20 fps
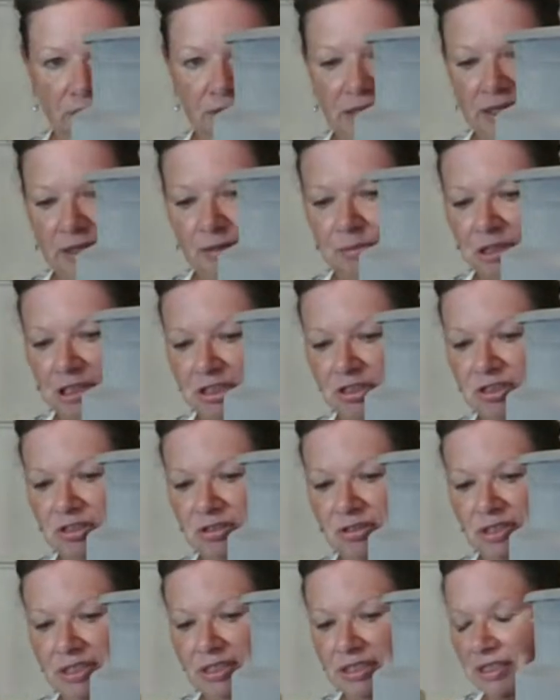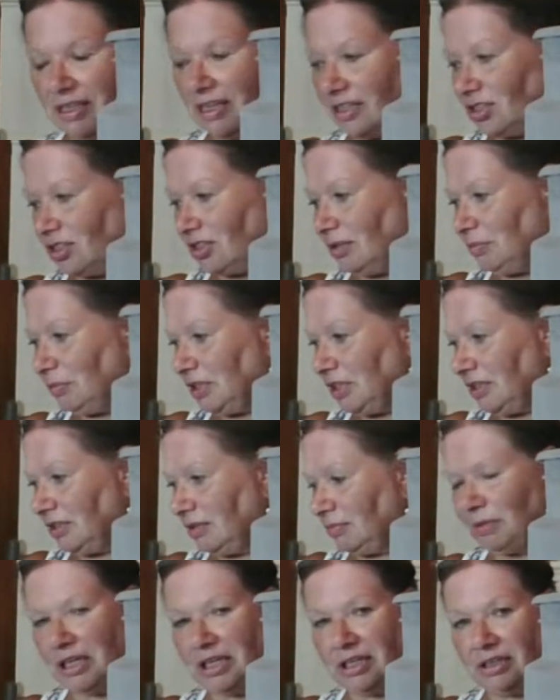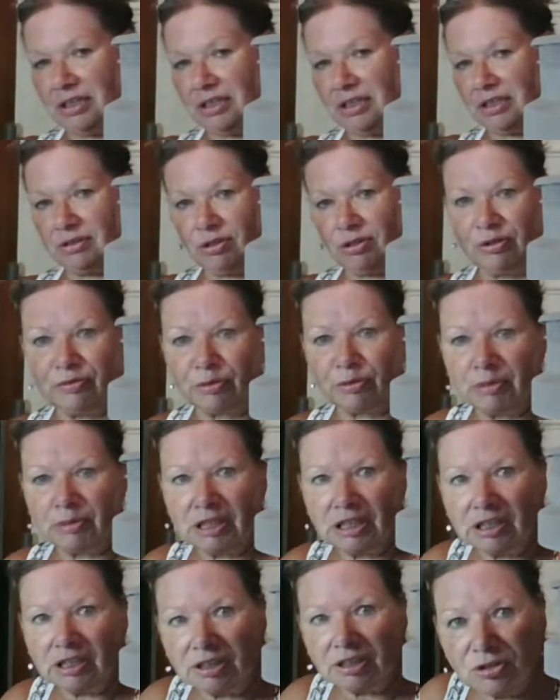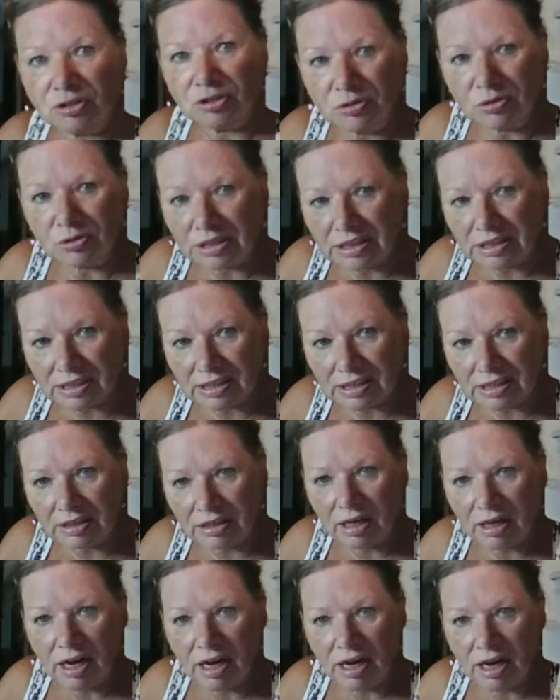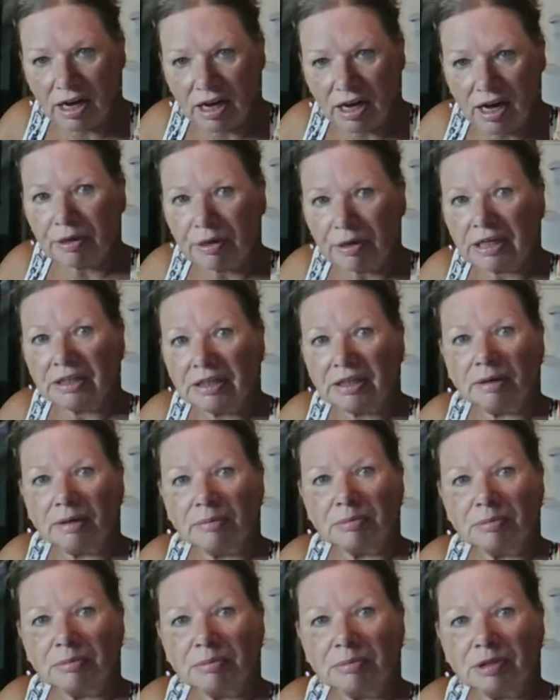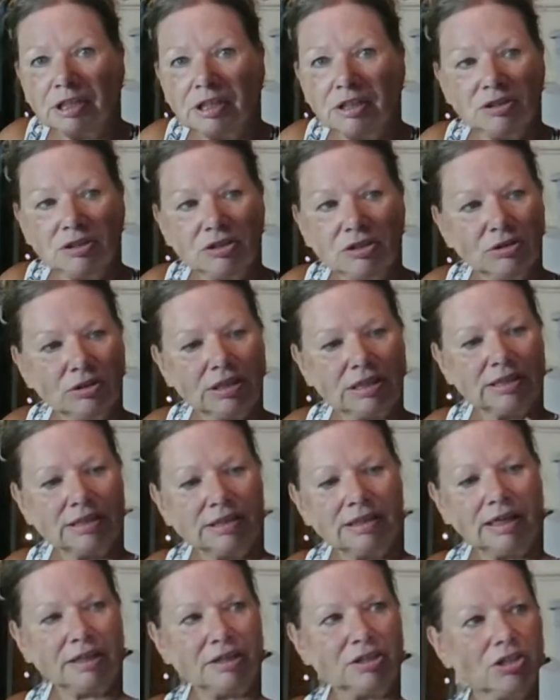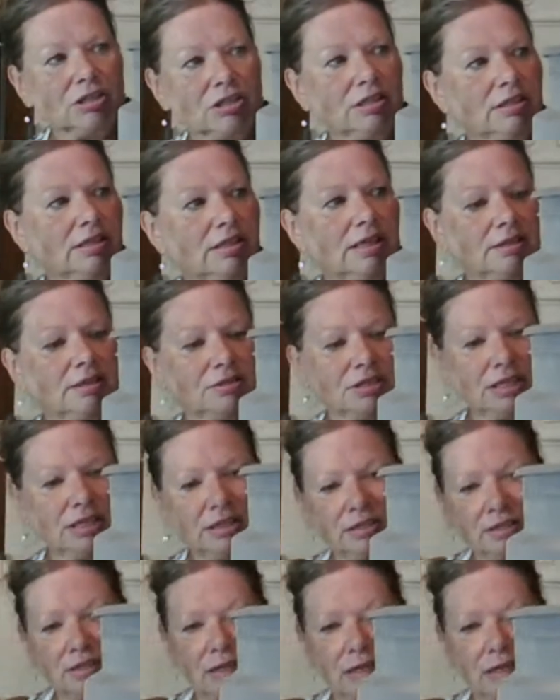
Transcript: Okay, I'm going to do this section. I'm getting paint all over me, as you can see, but I'm going to do this section and then I'll take the